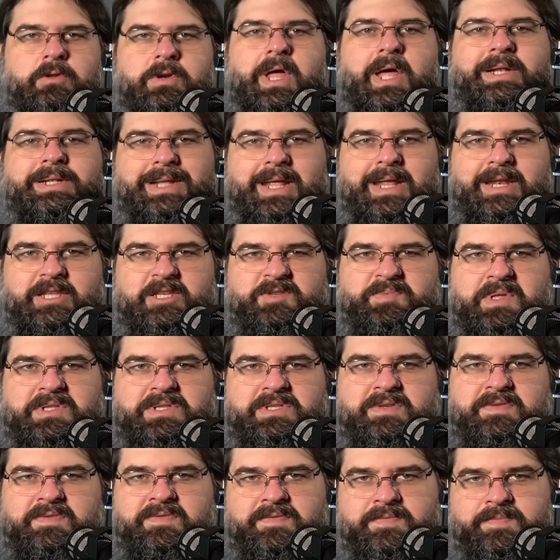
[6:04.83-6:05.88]
not that
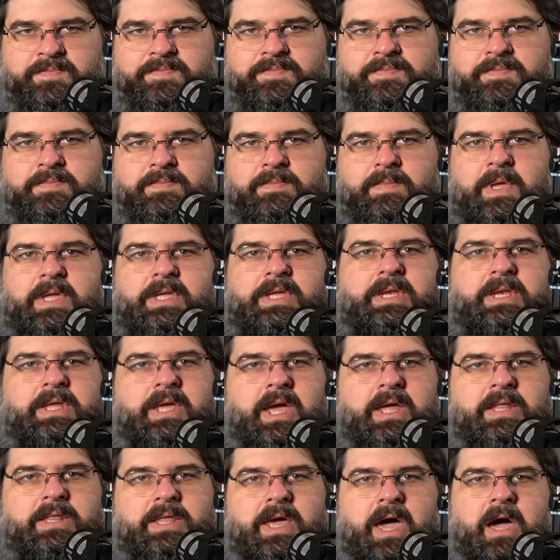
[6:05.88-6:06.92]
expensive. And yet
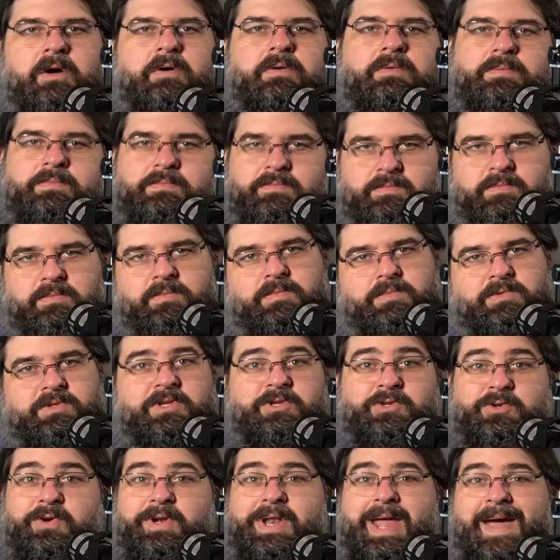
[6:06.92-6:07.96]
again, now,
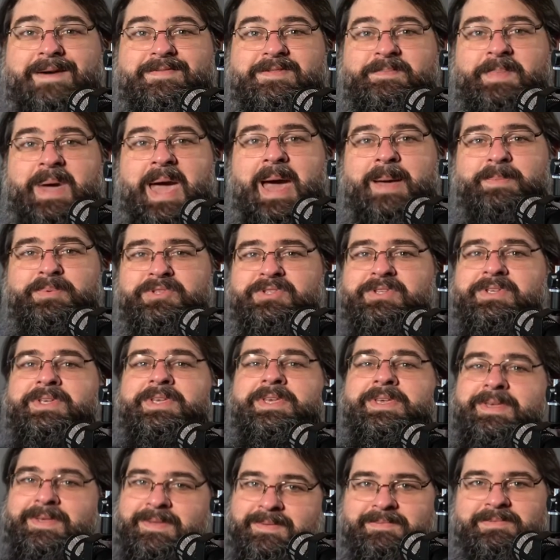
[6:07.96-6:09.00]
since you already have the maps,
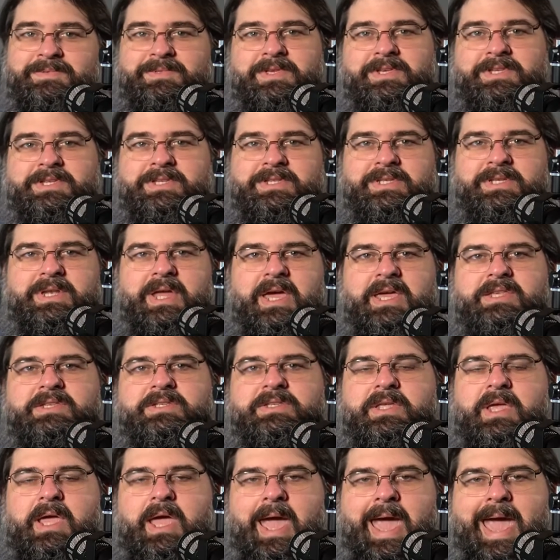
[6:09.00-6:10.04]
this is a nice
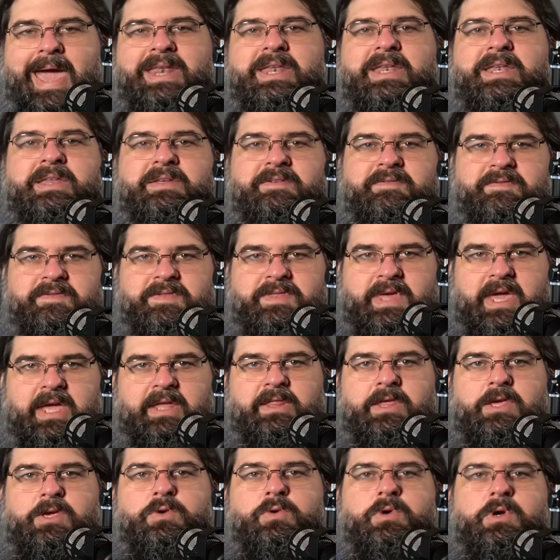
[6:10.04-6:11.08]
additive thing
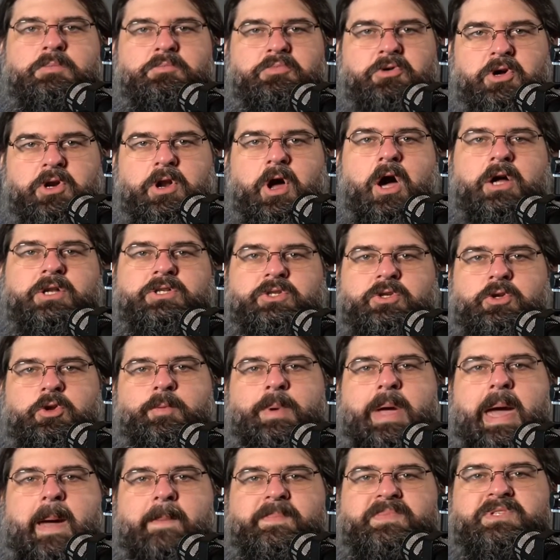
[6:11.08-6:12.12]
that you can put onto your
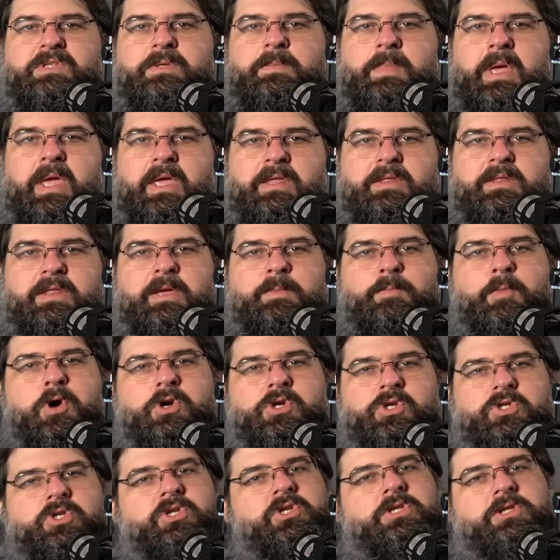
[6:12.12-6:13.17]
maps to make the
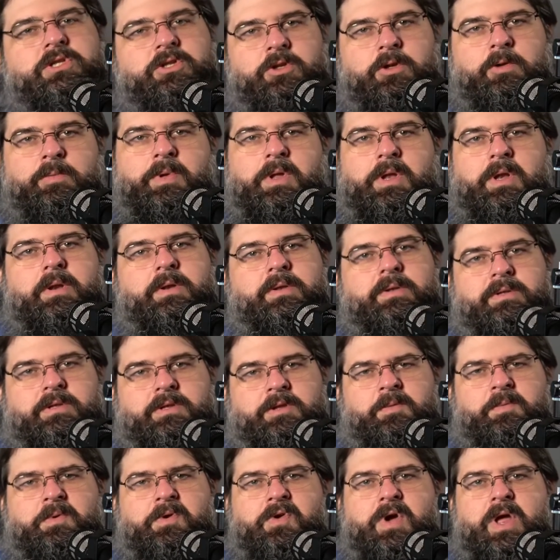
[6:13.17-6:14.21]
immersion just a little bit
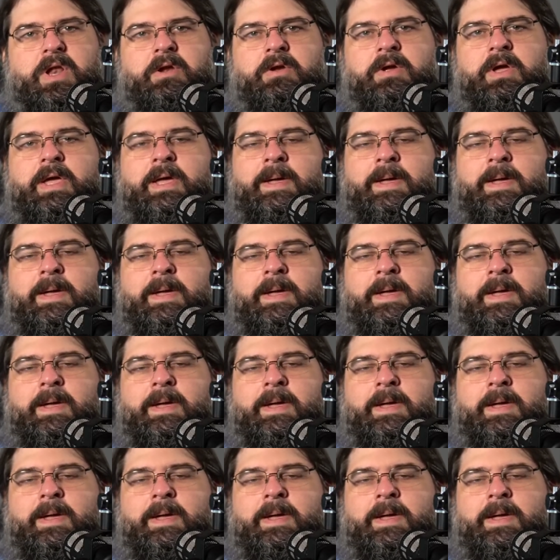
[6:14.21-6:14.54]
greater.